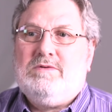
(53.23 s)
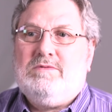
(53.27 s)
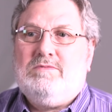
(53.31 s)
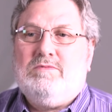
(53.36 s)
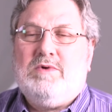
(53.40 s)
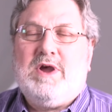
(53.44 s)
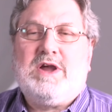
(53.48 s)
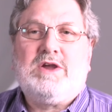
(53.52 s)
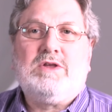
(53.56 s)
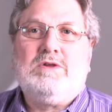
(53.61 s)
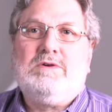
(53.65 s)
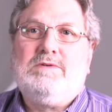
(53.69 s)

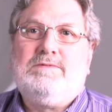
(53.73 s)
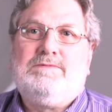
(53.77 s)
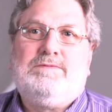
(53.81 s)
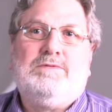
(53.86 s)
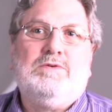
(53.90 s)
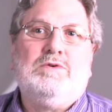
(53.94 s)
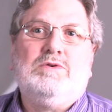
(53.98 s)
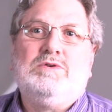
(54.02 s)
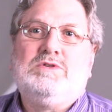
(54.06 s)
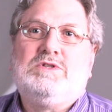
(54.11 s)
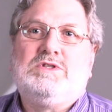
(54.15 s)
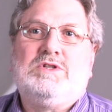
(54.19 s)
regular
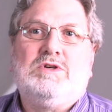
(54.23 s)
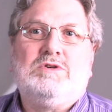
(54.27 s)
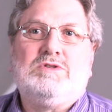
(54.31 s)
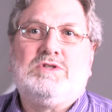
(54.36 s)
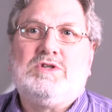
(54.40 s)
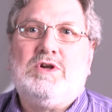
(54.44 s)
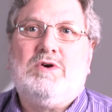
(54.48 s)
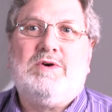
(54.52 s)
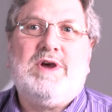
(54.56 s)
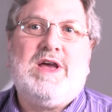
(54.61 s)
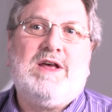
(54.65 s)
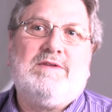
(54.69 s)
foods, there's
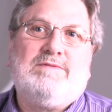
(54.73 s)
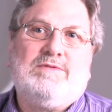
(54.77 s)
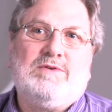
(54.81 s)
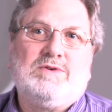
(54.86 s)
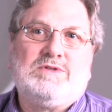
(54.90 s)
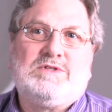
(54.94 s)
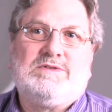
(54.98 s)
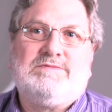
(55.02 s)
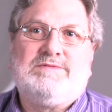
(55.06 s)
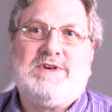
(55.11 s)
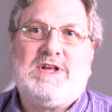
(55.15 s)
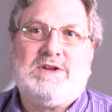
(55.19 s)
no
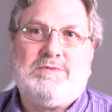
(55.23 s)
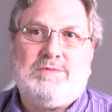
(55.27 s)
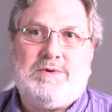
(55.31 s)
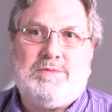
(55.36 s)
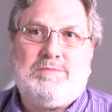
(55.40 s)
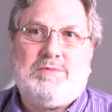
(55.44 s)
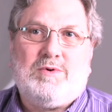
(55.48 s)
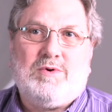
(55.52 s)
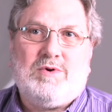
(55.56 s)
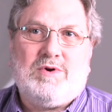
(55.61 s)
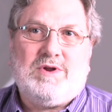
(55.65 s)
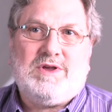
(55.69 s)
adverse event
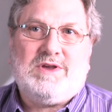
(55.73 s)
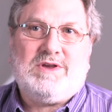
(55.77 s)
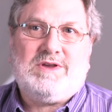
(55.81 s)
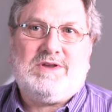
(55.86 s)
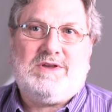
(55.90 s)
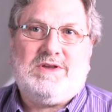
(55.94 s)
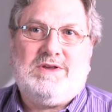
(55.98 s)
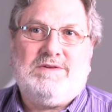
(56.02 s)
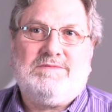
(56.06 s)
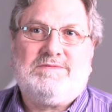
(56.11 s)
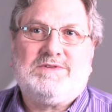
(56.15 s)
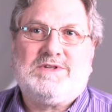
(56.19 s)

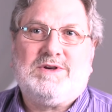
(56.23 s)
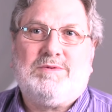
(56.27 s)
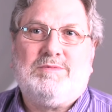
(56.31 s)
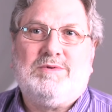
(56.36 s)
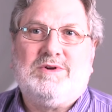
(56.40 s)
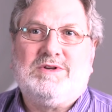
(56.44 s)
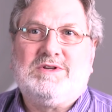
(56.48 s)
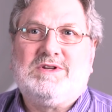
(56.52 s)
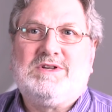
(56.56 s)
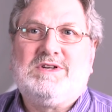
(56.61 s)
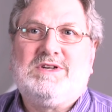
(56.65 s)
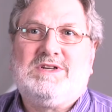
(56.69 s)
reporting if
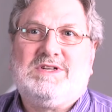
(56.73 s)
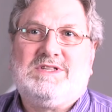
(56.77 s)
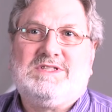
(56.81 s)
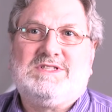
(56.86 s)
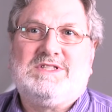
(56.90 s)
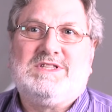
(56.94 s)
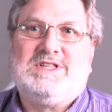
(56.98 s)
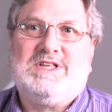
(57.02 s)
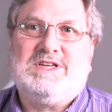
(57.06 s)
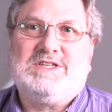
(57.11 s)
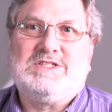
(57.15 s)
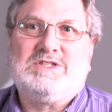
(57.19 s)
someone
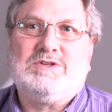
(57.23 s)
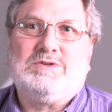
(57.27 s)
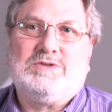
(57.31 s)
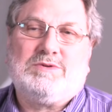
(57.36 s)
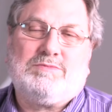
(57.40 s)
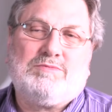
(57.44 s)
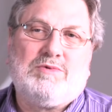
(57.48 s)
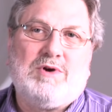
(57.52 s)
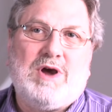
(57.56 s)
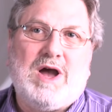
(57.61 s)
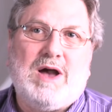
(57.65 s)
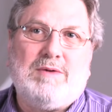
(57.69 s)
thinks there's a
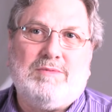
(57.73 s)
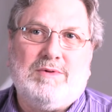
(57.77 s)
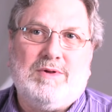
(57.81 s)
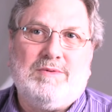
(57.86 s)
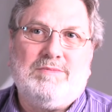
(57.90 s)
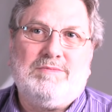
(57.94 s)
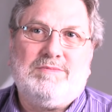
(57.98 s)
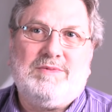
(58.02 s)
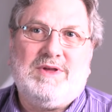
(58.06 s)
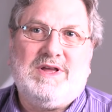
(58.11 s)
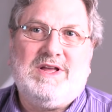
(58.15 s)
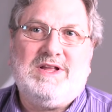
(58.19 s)

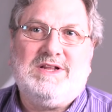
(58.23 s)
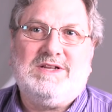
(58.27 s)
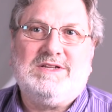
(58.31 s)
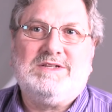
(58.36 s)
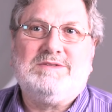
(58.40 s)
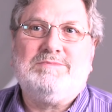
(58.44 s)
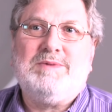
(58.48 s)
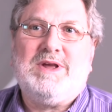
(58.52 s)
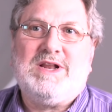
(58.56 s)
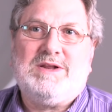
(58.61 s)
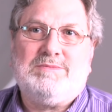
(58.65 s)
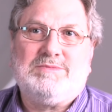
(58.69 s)
problem
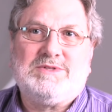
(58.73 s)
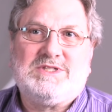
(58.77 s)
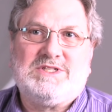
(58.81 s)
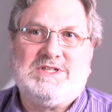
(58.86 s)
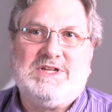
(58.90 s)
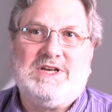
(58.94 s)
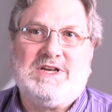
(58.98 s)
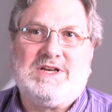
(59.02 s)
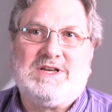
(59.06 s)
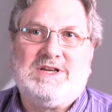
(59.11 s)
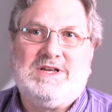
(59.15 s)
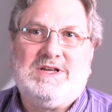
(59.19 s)
and made them
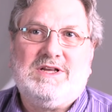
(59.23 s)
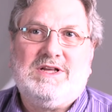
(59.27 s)
sick.